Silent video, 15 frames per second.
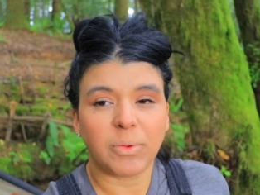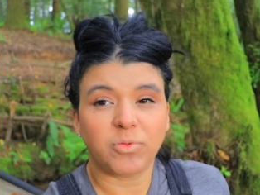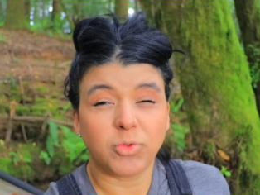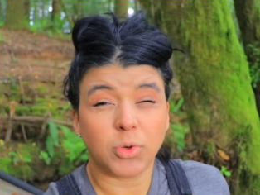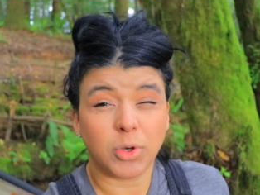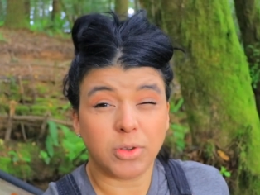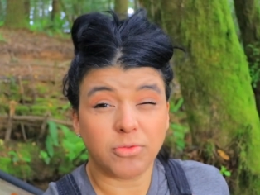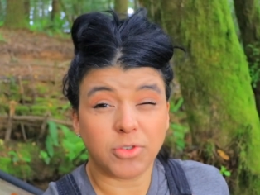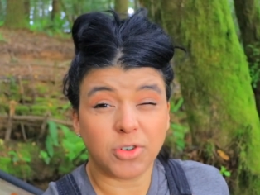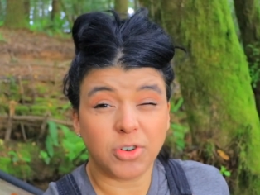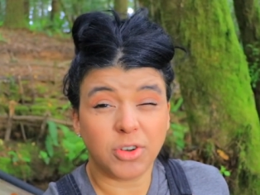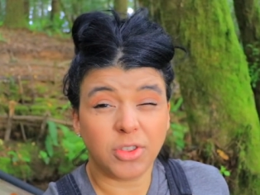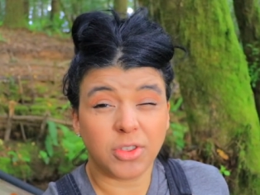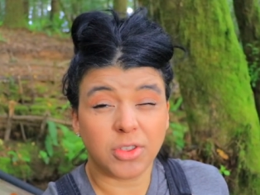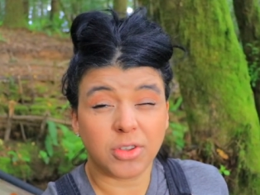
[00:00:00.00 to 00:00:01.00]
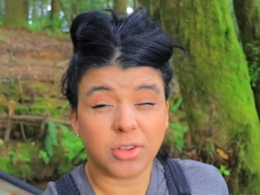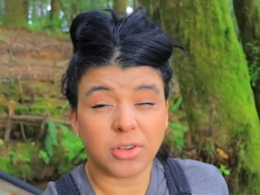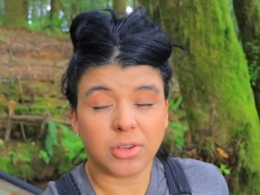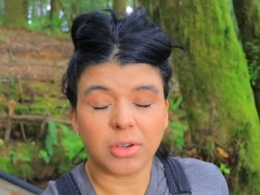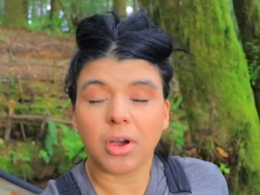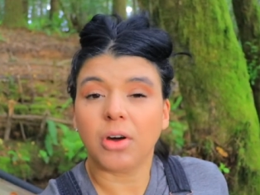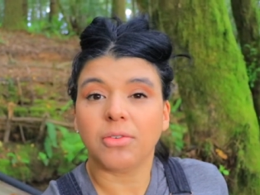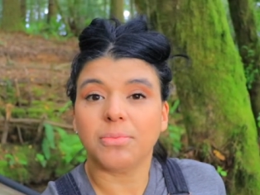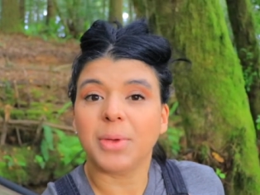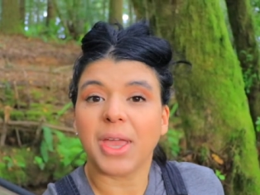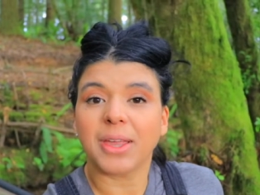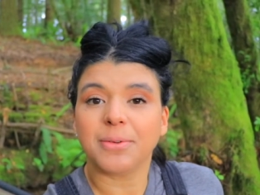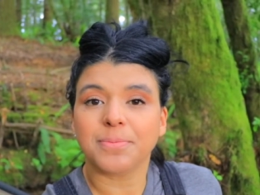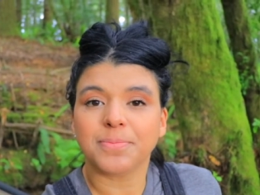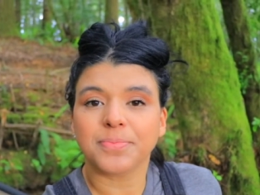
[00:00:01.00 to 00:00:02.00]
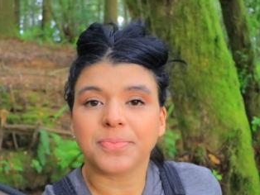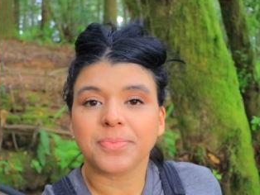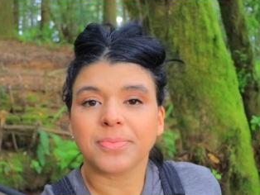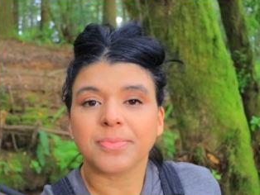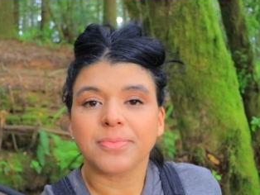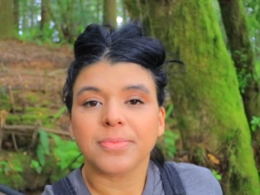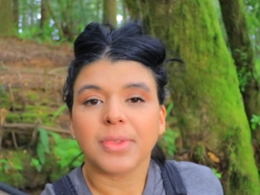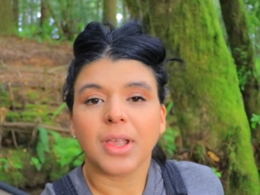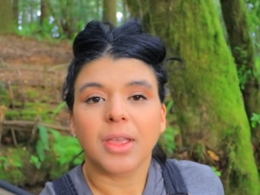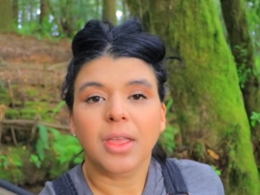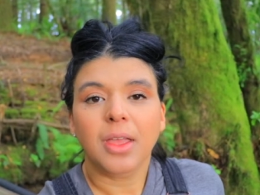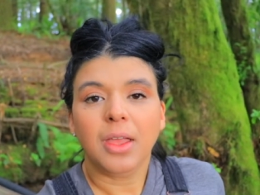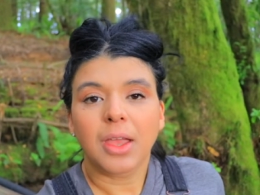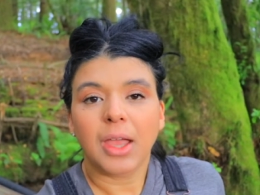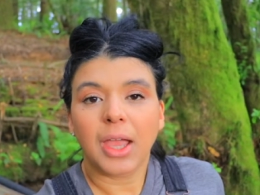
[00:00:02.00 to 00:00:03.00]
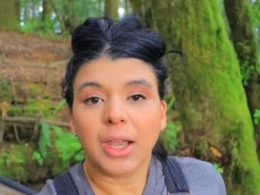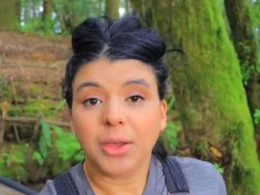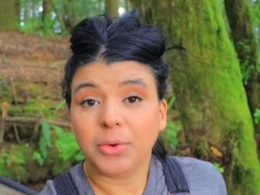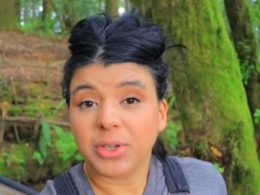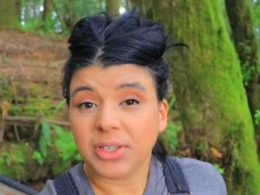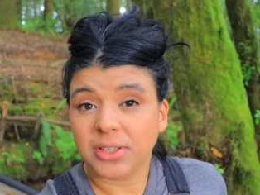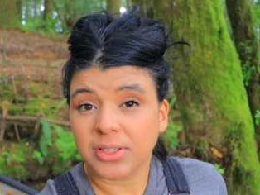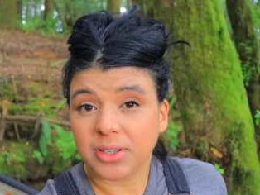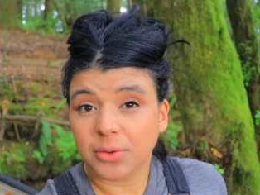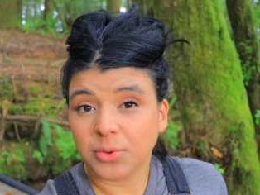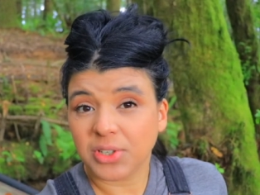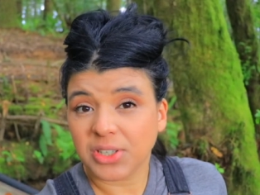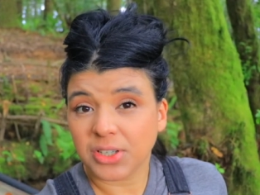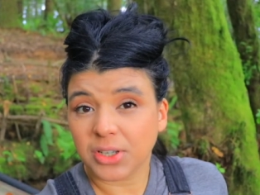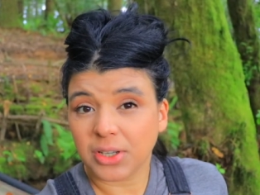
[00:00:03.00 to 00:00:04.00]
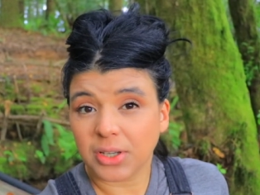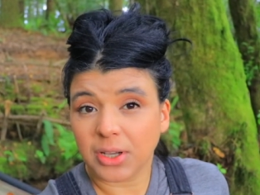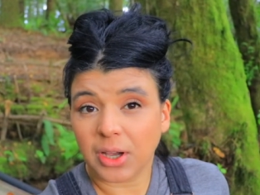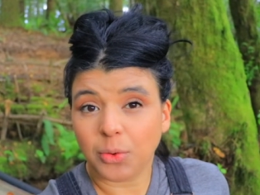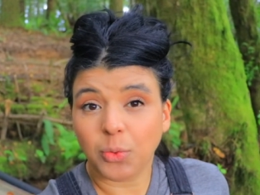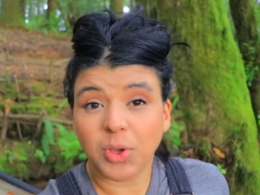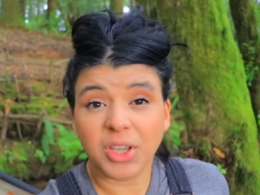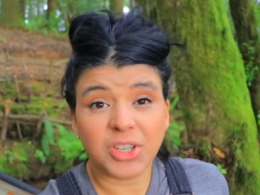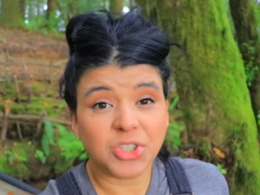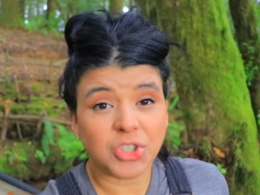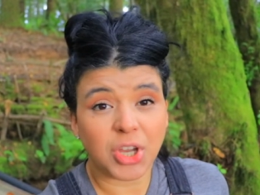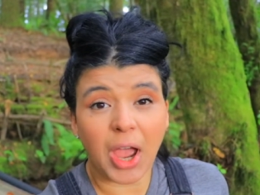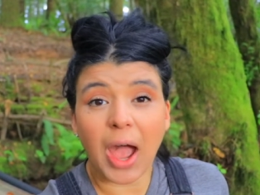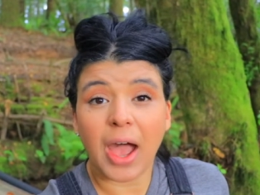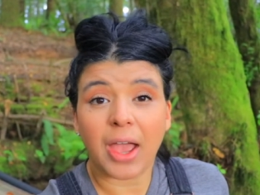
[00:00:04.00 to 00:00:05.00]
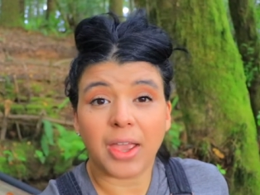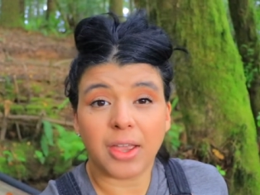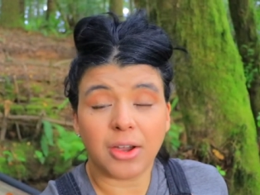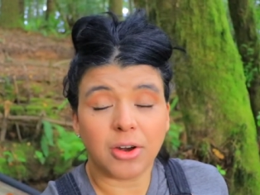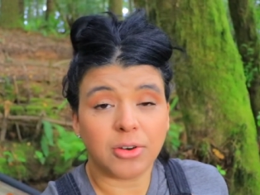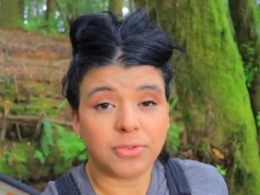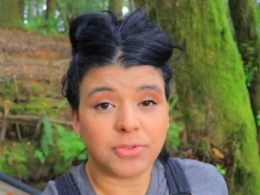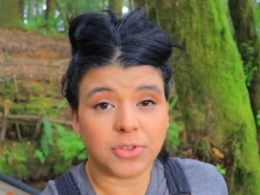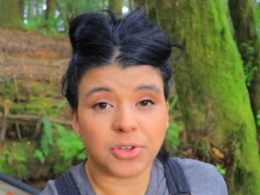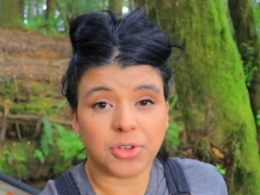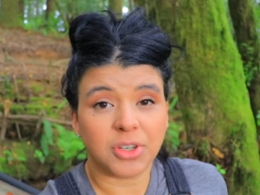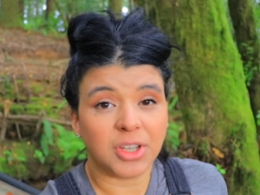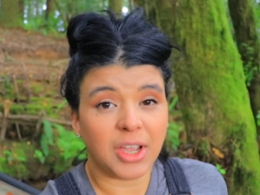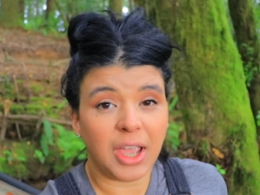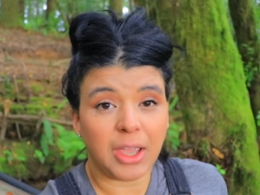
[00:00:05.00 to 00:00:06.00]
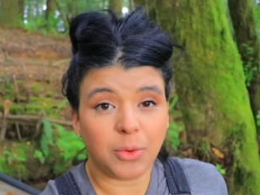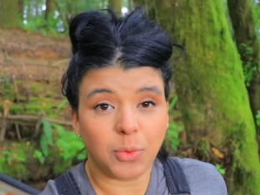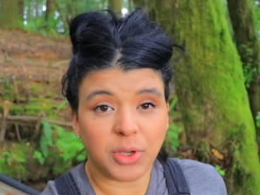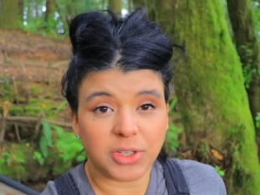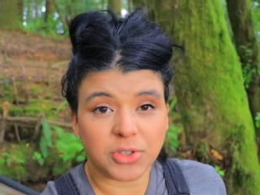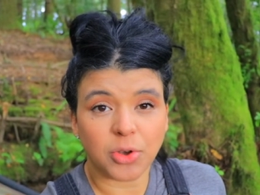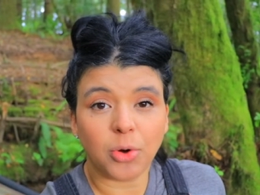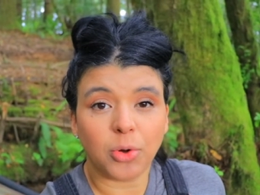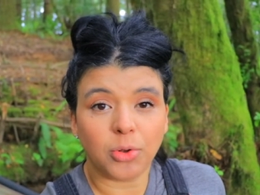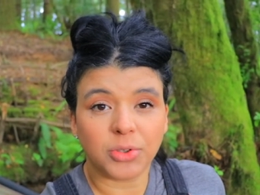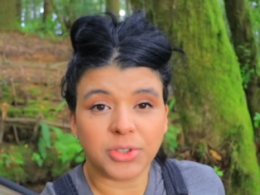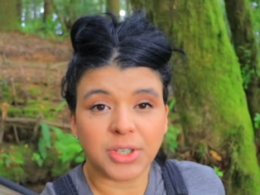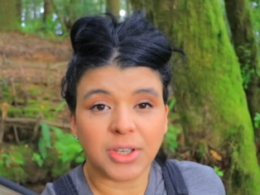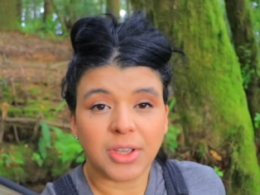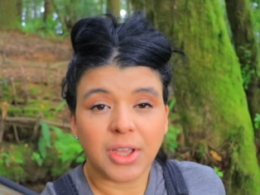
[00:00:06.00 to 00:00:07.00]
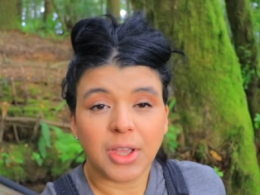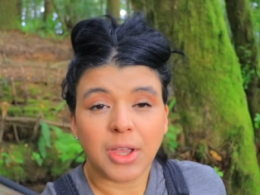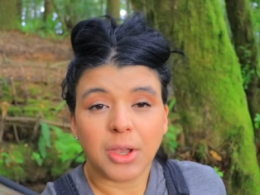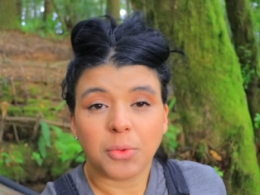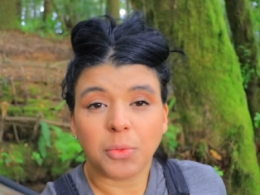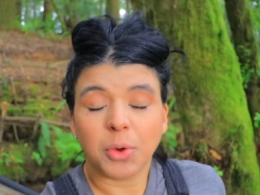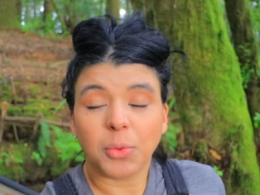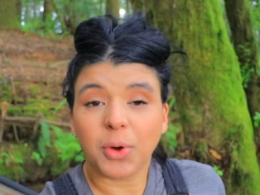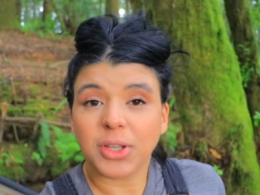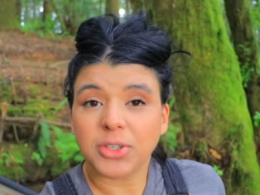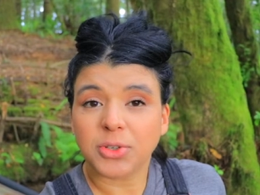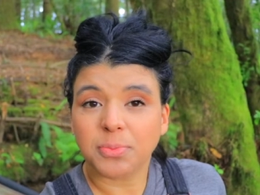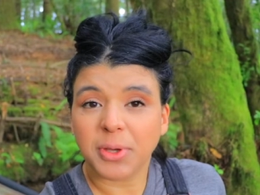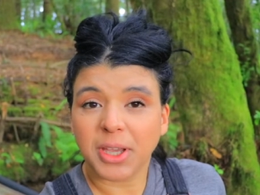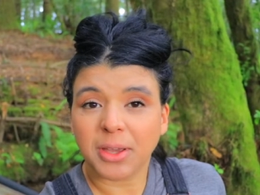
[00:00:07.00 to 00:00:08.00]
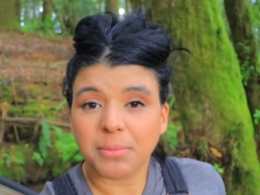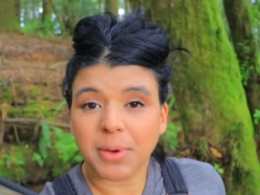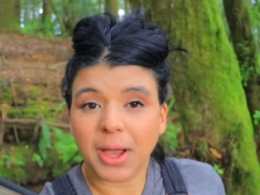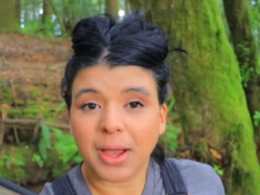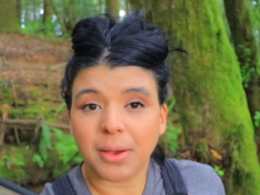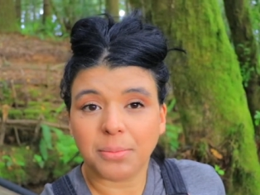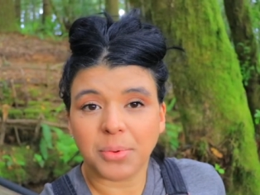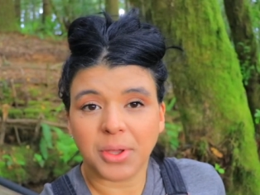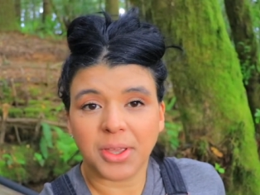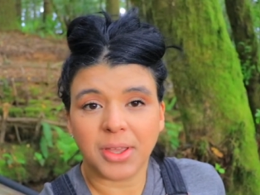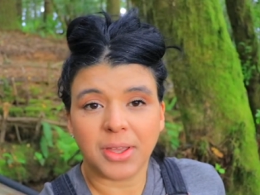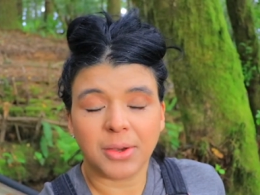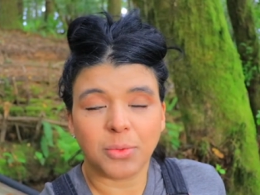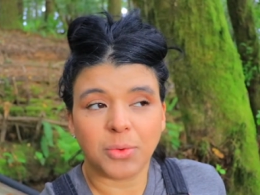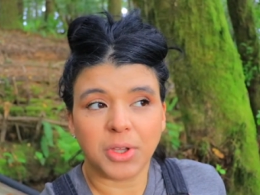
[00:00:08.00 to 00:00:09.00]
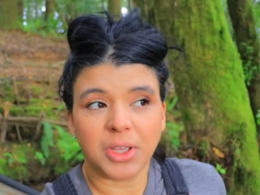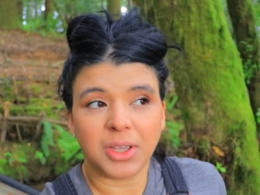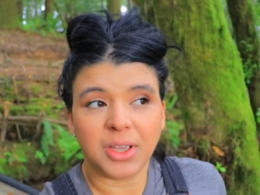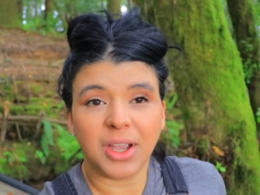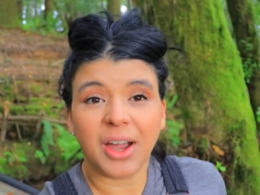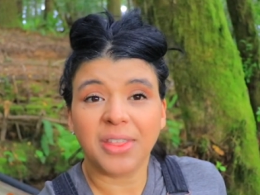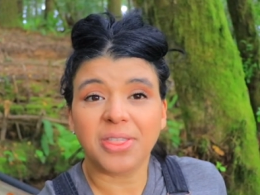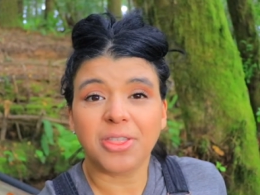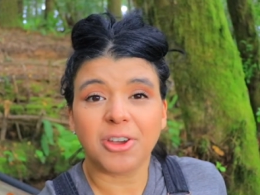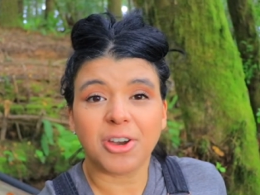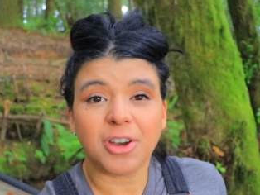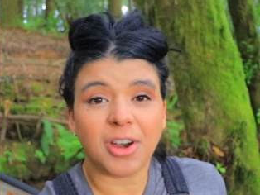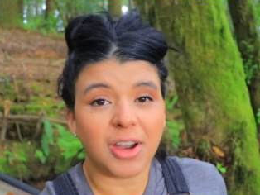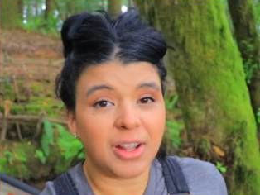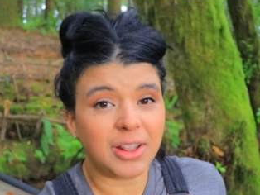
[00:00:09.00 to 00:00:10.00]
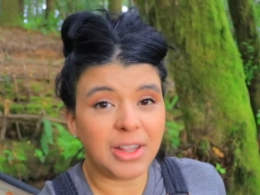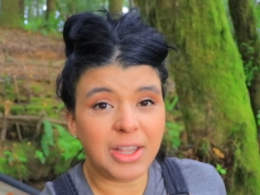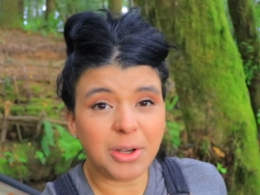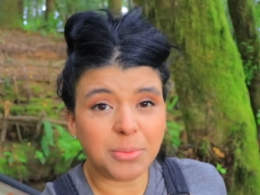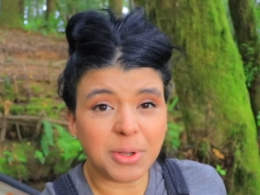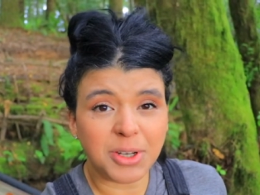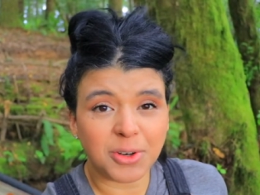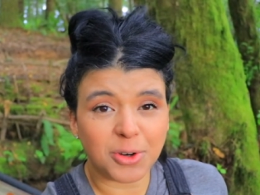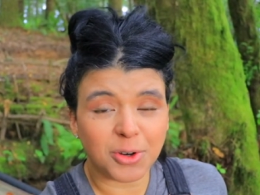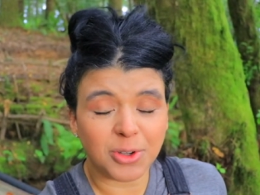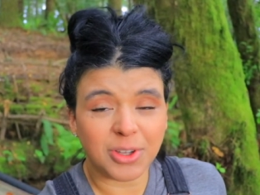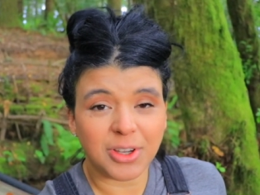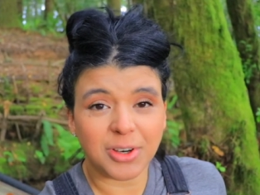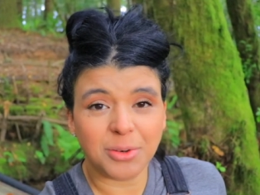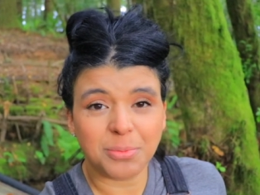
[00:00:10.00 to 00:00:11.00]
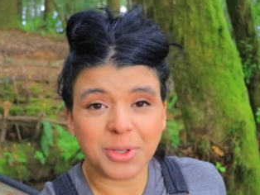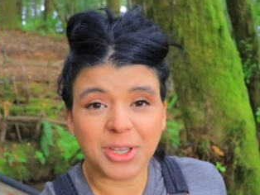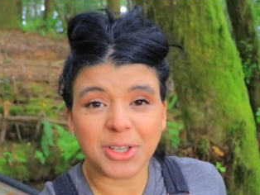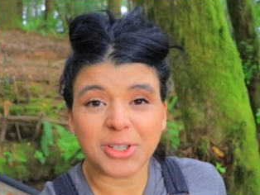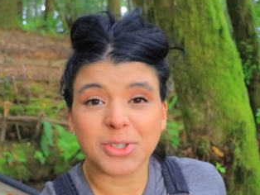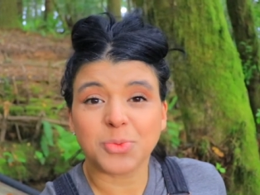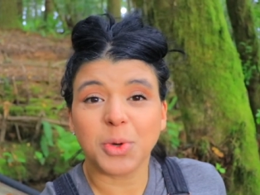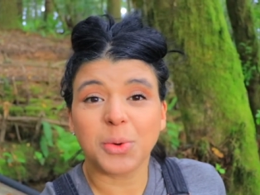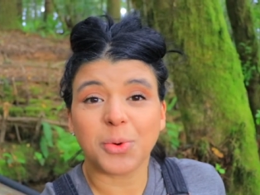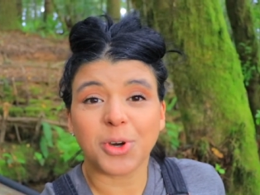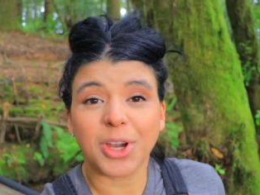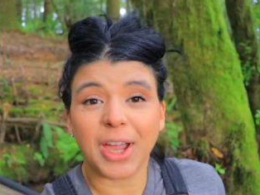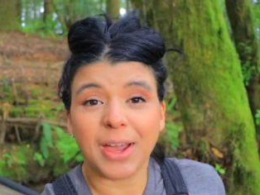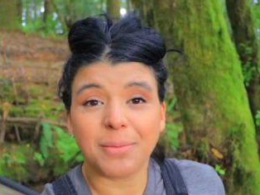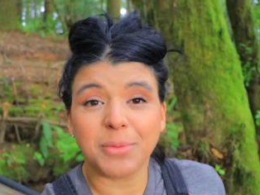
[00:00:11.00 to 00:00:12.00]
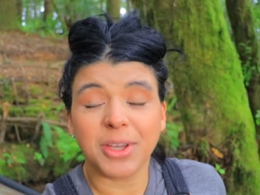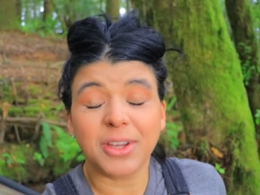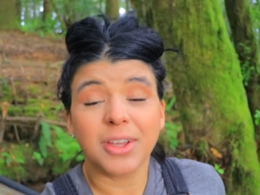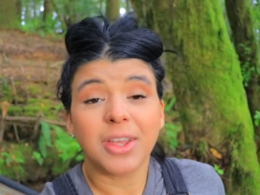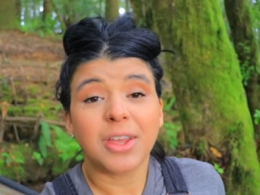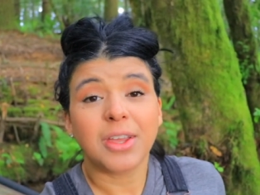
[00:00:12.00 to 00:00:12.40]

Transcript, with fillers: 24th mm, of May. Anyways, he was a, a week shy of turning eight weeks old. We went to pick him up. We got there a little bit earlier because we were coming